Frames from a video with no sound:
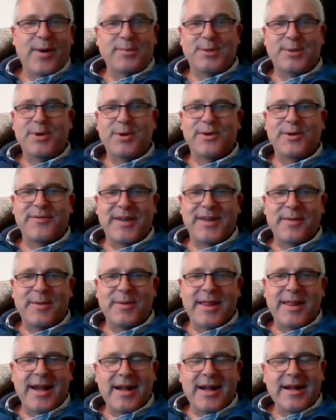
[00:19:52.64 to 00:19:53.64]
sure you'll forgive
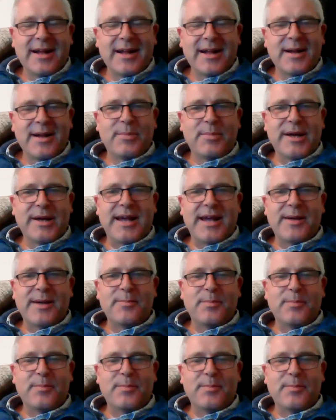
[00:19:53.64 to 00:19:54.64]
me that.
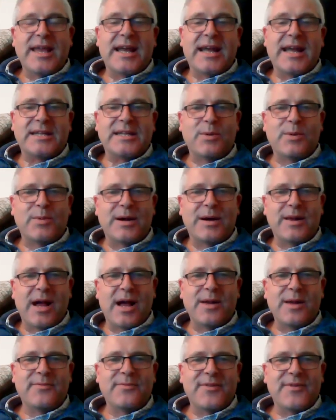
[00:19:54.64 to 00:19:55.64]
But yes,
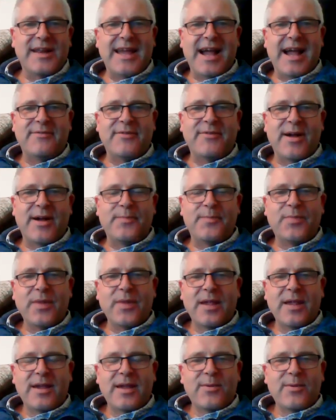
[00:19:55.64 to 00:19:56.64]
we'll hopefully
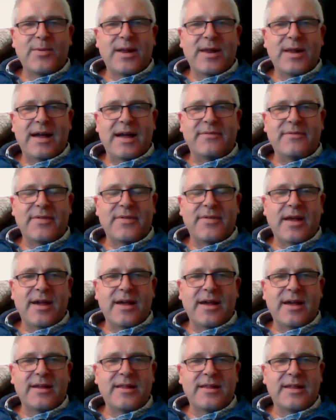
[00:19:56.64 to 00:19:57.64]
have
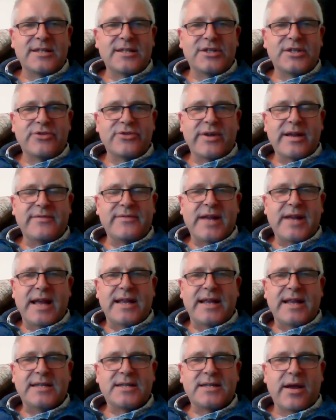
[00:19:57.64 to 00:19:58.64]
the string of
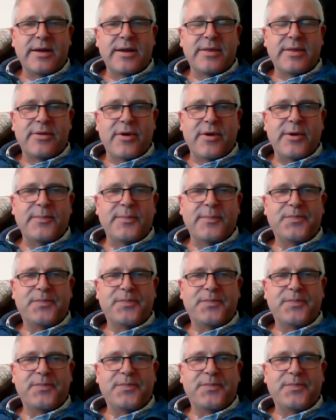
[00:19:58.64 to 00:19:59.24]
dailies going through.